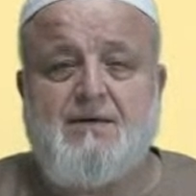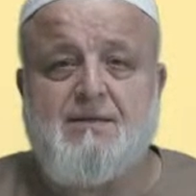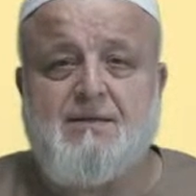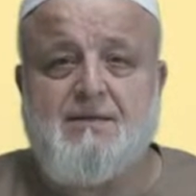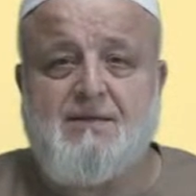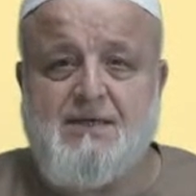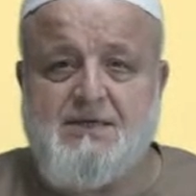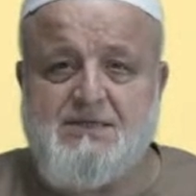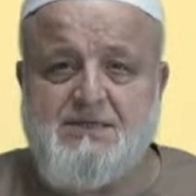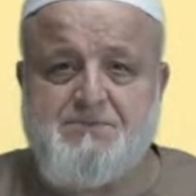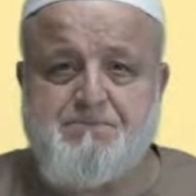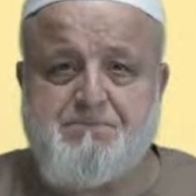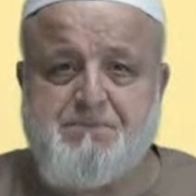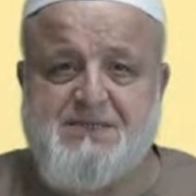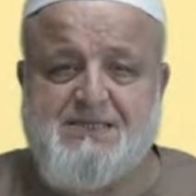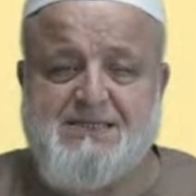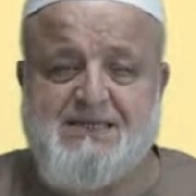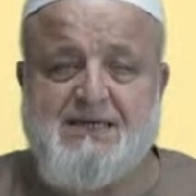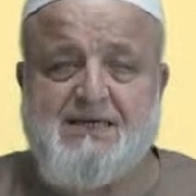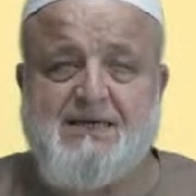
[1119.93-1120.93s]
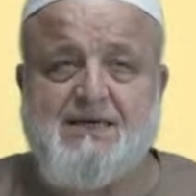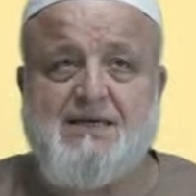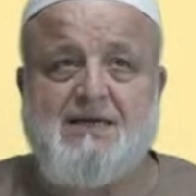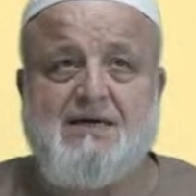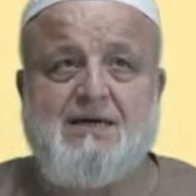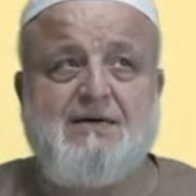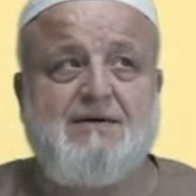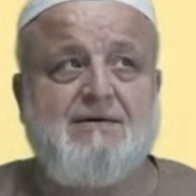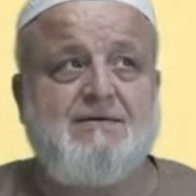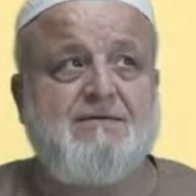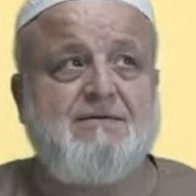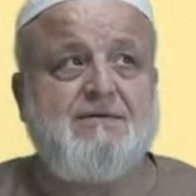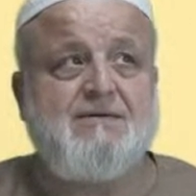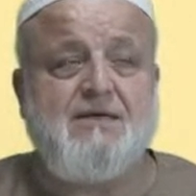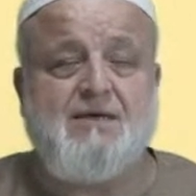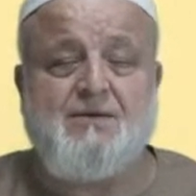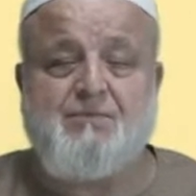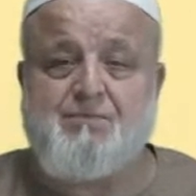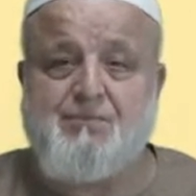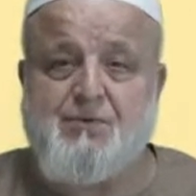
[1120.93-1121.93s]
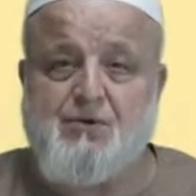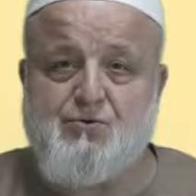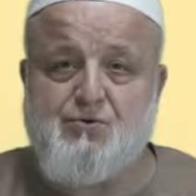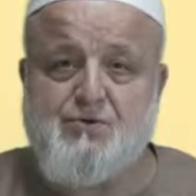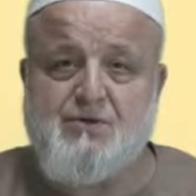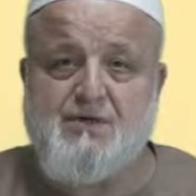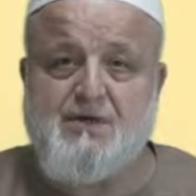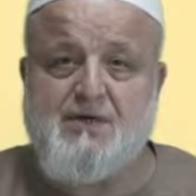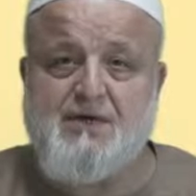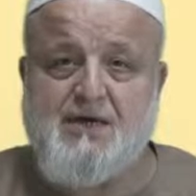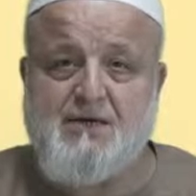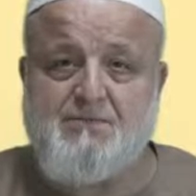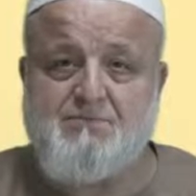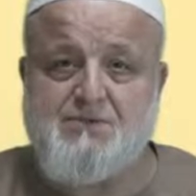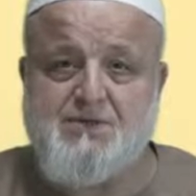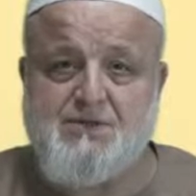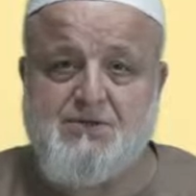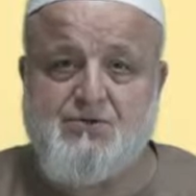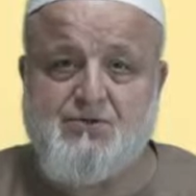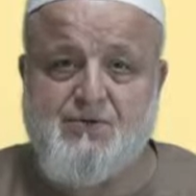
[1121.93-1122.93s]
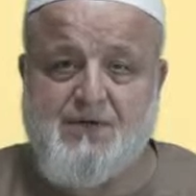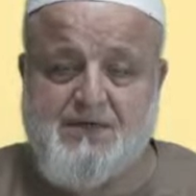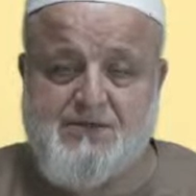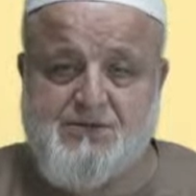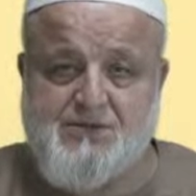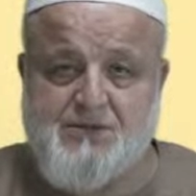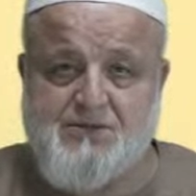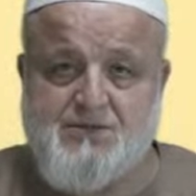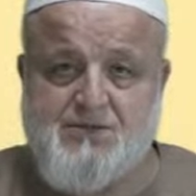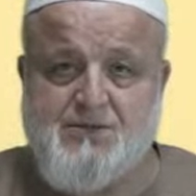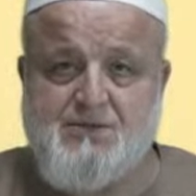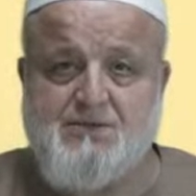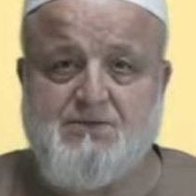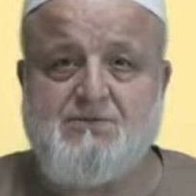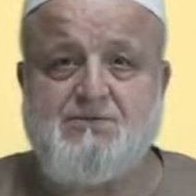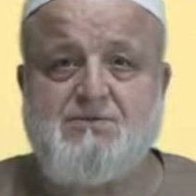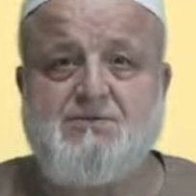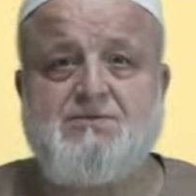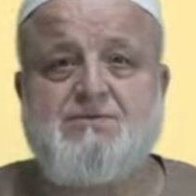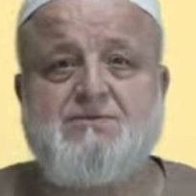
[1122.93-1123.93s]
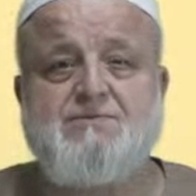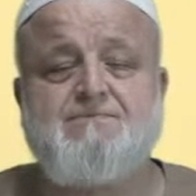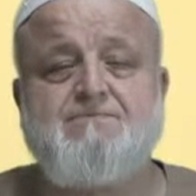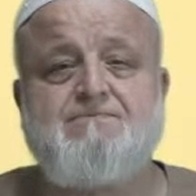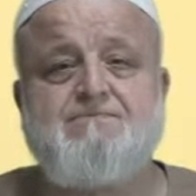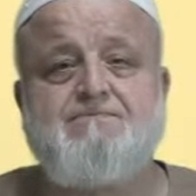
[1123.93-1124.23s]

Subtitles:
This particular impurity comes into existence